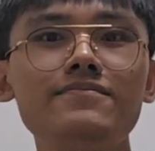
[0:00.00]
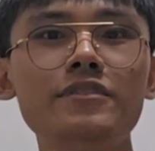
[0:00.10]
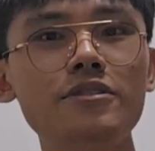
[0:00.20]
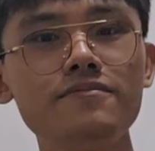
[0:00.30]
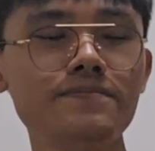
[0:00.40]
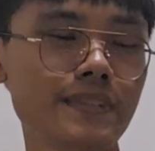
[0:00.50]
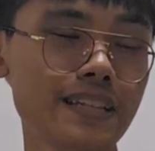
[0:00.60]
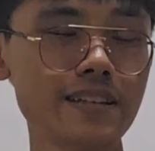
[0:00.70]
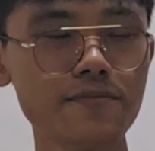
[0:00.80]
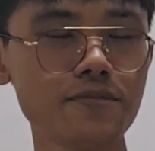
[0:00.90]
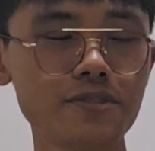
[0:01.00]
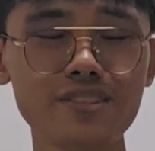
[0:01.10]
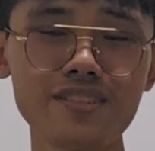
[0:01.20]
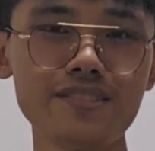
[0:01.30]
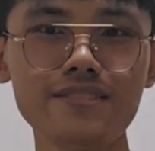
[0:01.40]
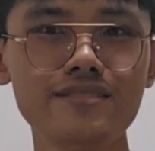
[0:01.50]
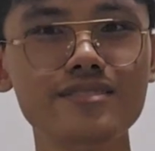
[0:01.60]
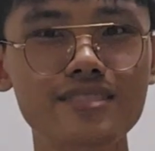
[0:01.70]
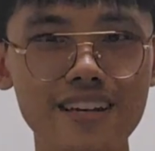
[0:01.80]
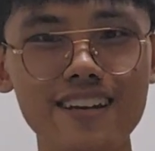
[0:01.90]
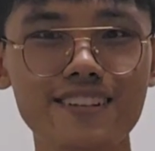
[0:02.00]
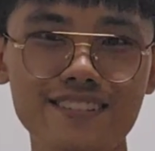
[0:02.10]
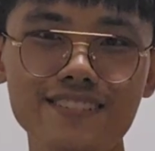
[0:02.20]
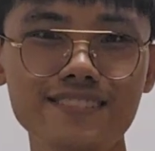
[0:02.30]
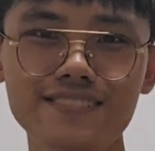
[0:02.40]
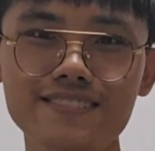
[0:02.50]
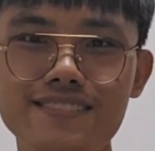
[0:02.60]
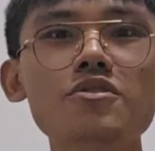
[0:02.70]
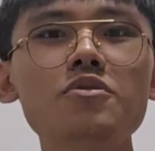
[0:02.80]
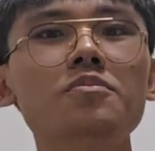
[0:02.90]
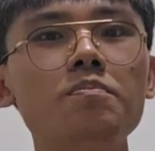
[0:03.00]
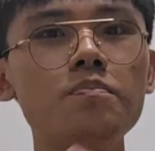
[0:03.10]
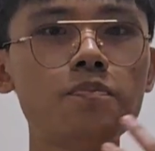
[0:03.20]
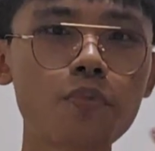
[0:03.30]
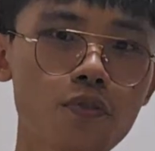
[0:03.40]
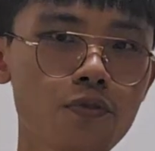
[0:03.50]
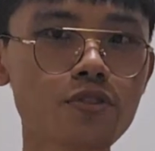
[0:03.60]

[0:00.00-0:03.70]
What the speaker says: Well, except for that. So both